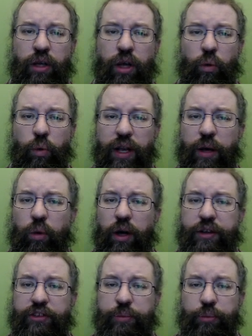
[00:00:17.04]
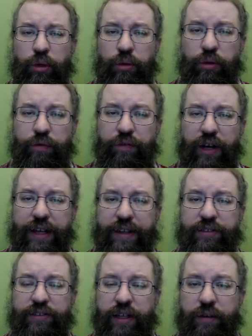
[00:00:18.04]
What I want is a more refined
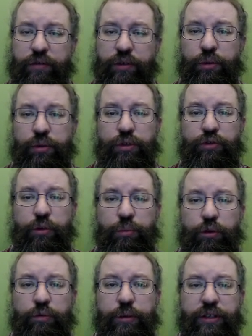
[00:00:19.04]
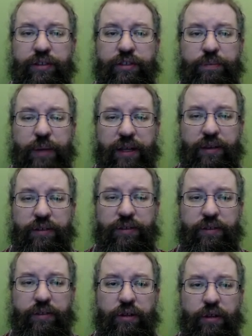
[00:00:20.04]
set of tools for movement in
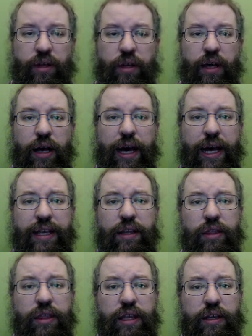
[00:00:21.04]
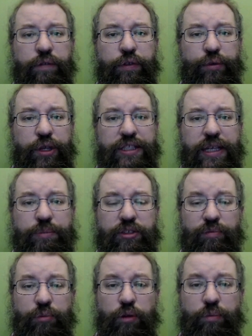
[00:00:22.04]
space. I can think of three types of
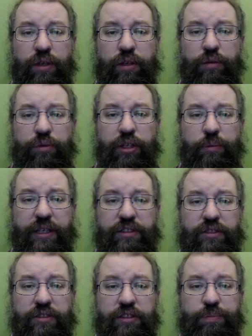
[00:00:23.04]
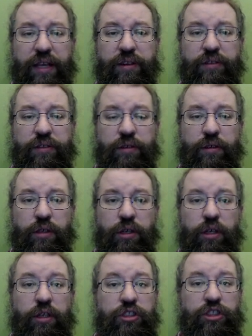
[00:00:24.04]
movement in three-dimensional space.
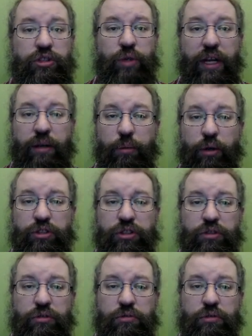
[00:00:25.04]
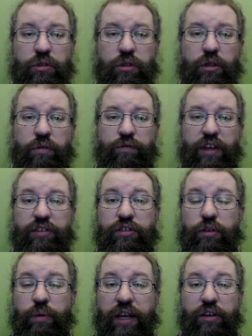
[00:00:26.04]
Straight motion, fixed
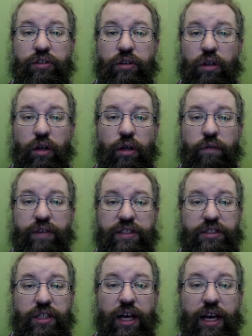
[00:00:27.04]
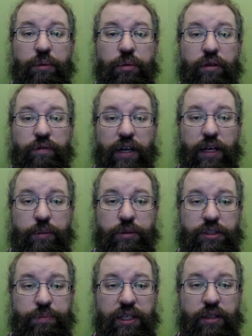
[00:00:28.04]
direction along a fixed line but at variable
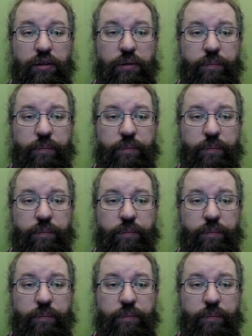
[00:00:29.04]
speed,